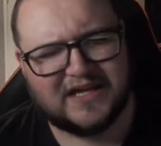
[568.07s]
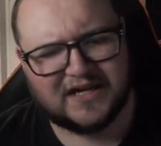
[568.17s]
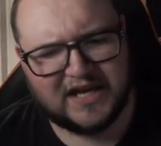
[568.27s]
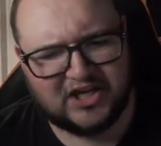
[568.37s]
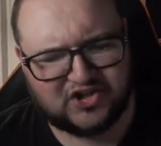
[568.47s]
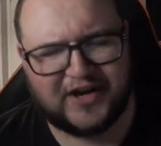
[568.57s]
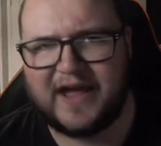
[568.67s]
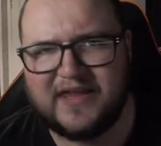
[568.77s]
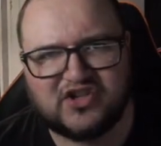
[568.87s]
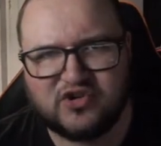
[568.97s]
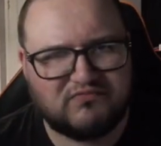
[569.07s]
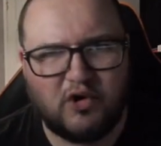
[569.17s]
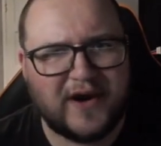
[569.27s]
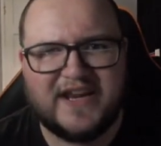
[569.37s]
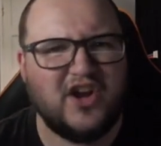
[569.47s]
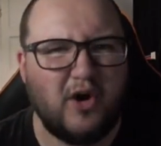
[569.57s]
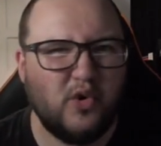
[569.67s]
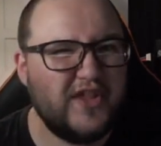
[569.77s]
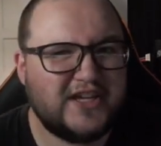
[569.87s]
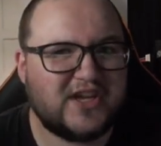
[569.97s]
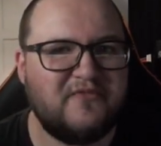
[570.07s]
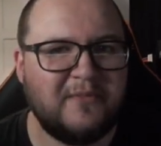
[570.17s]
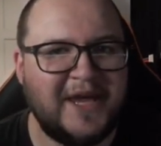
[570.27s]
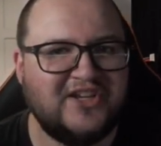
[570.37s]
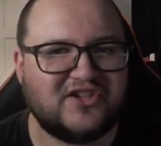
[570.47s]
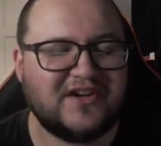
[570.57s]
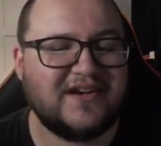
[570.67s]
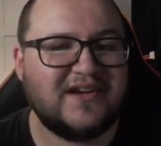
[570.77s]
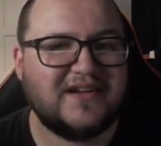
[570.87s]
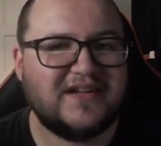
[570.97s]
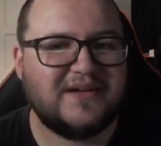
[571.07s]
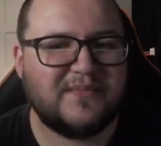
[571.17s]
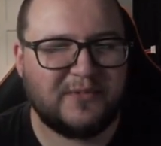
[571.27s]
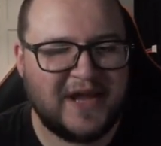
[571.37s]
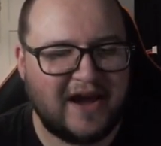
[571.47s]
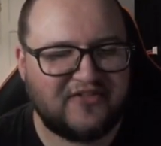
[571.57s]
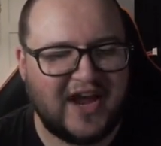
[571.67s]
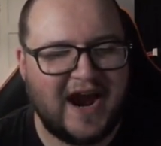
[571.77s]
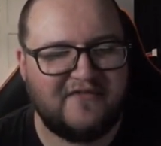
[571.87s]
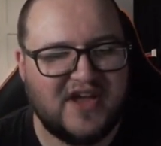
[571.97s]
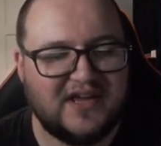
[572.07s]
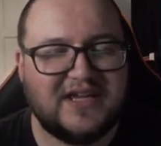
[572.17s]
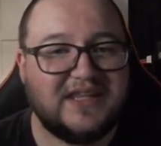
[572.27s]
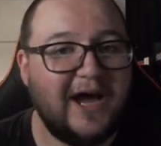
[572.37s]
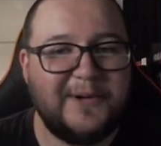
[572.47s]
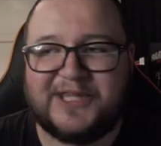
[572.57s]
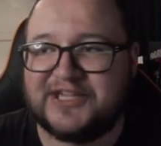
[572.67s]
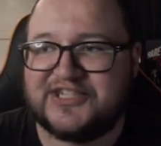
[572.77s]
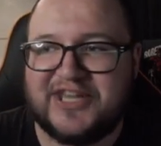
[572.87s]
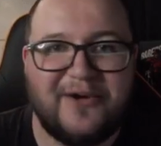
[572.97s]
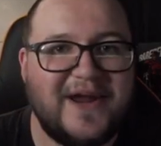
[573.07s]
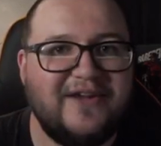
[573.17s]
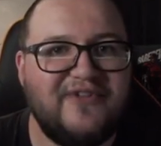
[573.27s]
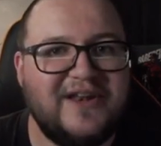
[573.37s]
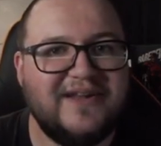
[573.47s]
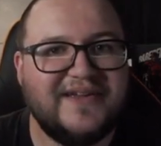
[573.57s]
Uh, he should he should already know all this information, but we have to have it. No, he doesn't know anything.